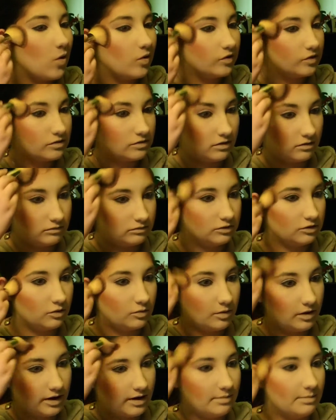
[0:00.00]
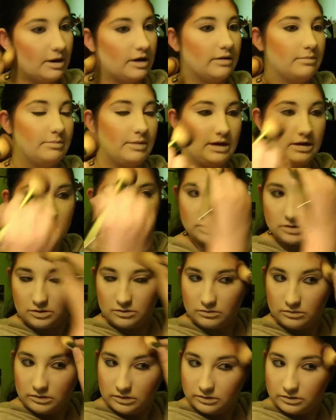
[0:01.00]
So, don't worry about it being
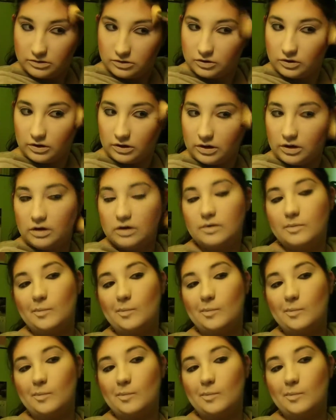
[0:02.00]
so dark.